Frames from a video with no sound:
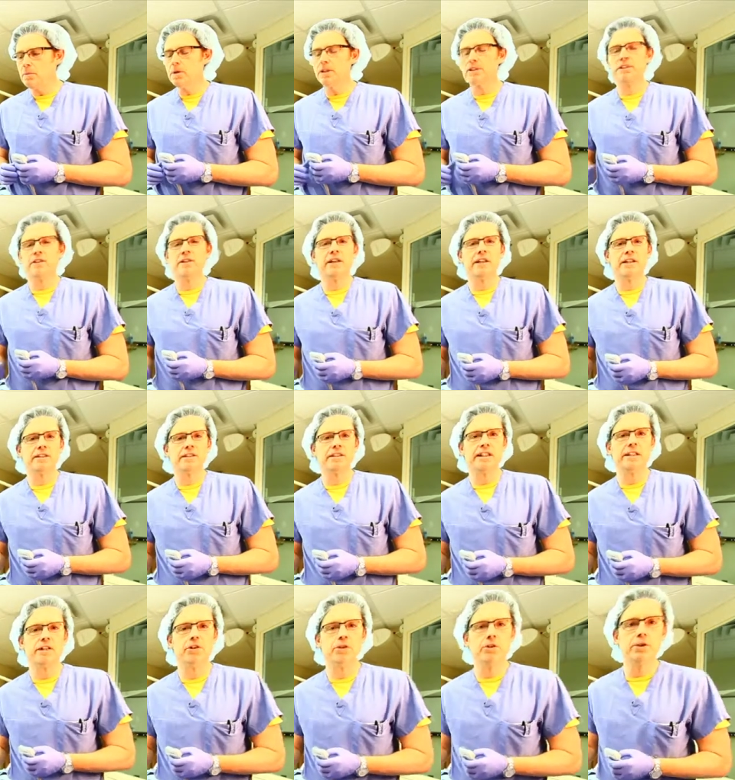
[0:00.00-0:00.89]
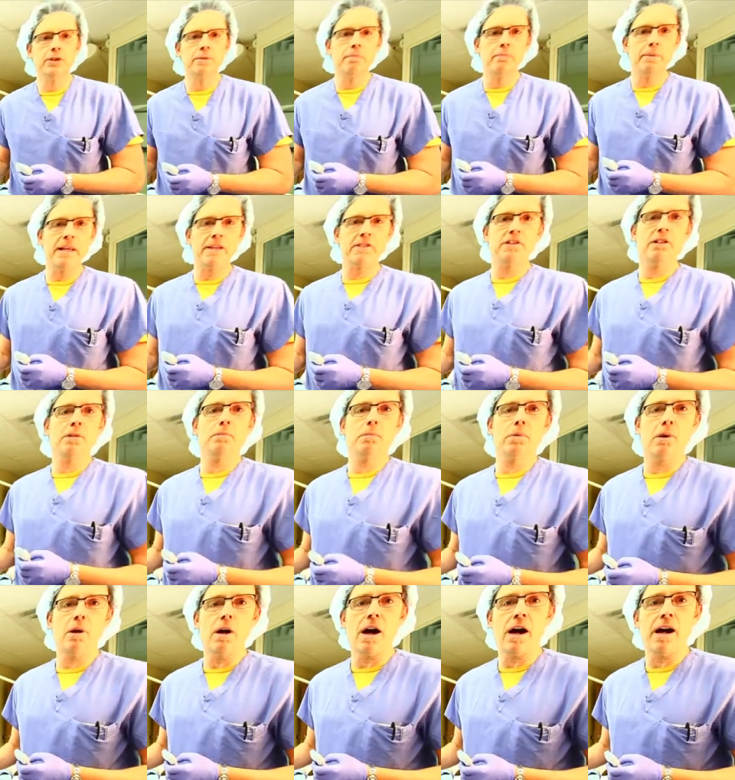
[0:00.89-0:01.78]
because I think it's a good basic
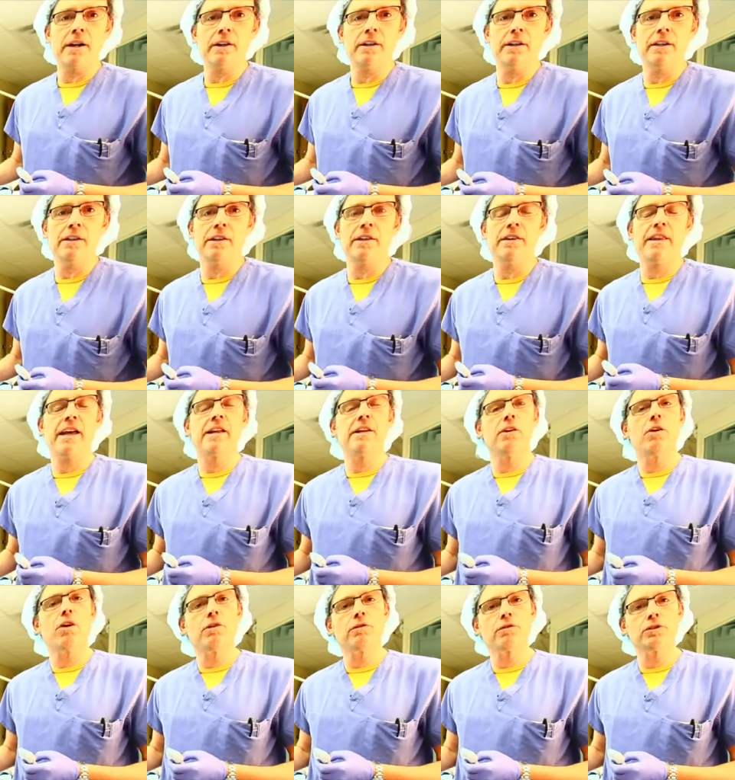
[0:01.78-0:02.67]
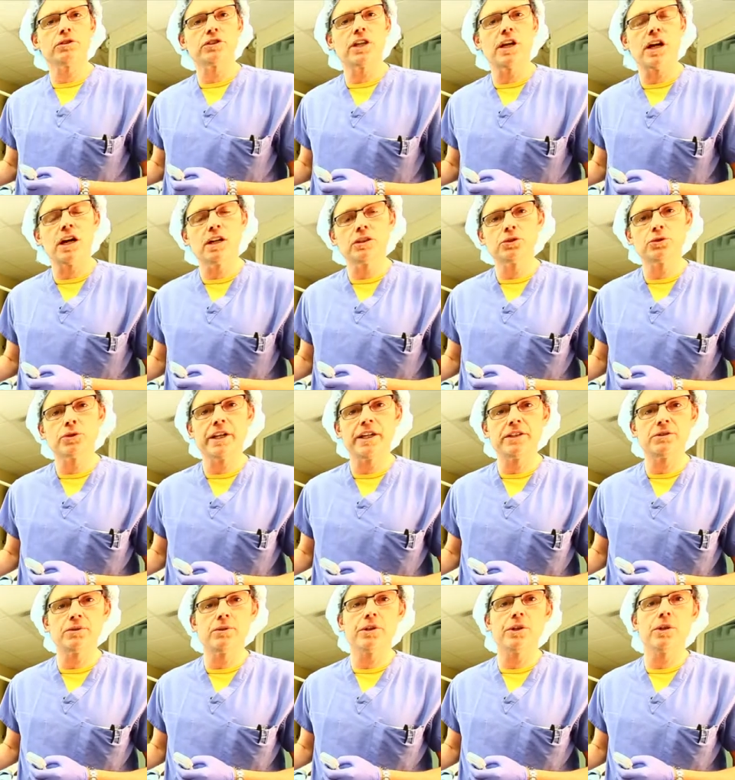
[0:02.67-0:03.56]
block in that it offers
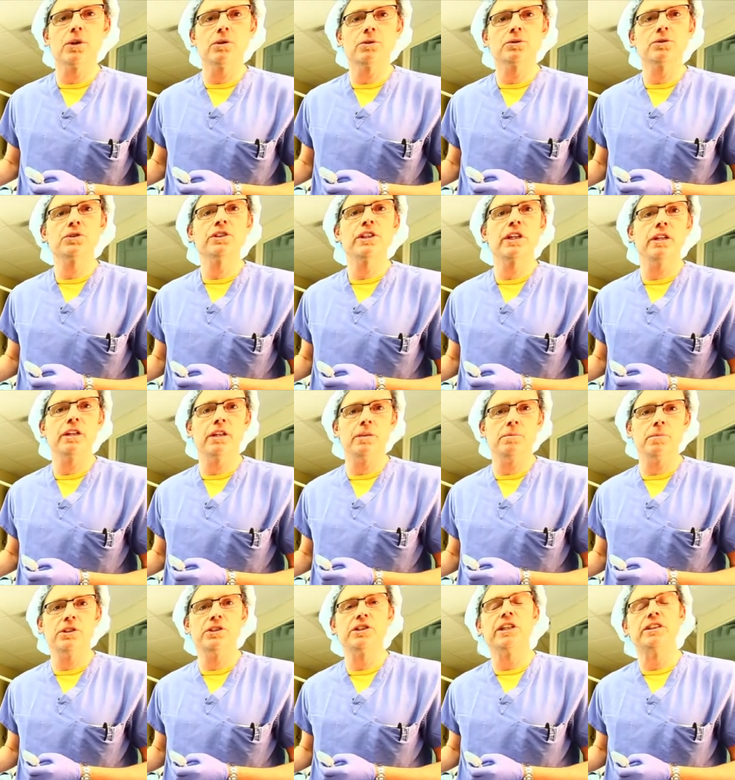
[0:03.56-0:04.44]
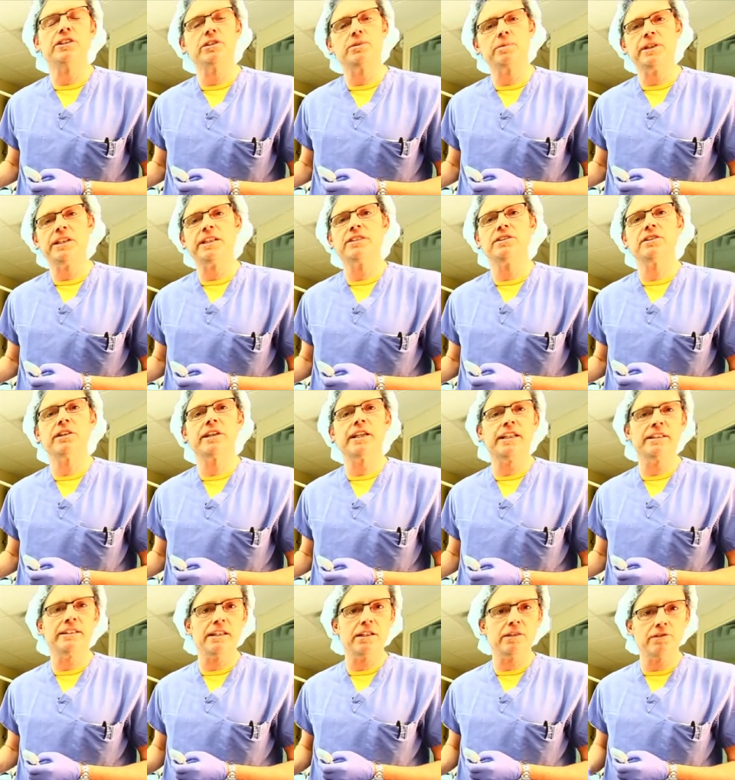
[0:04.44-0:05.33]
contrast on the ultrasound image and some easily
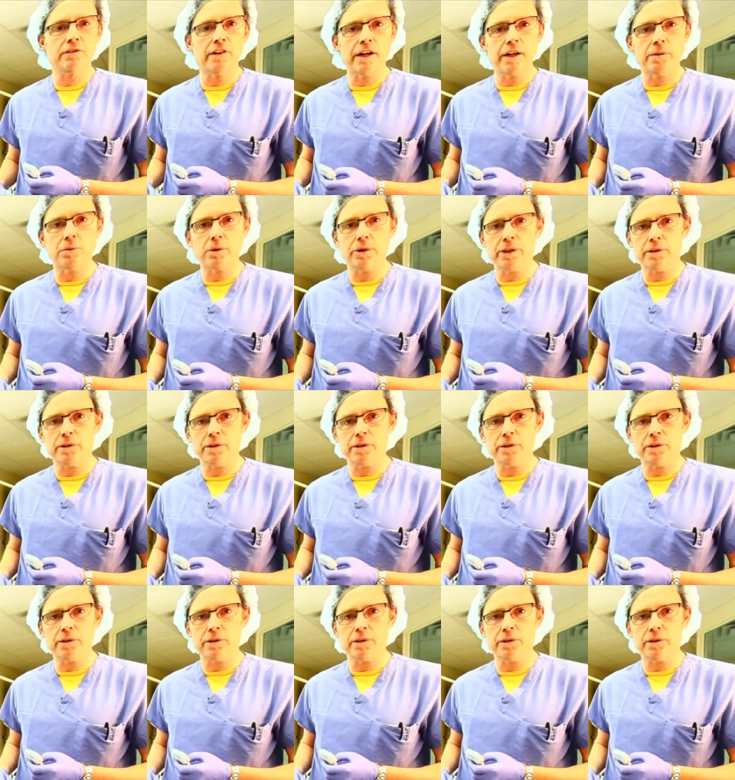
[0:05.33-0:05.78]
identifiable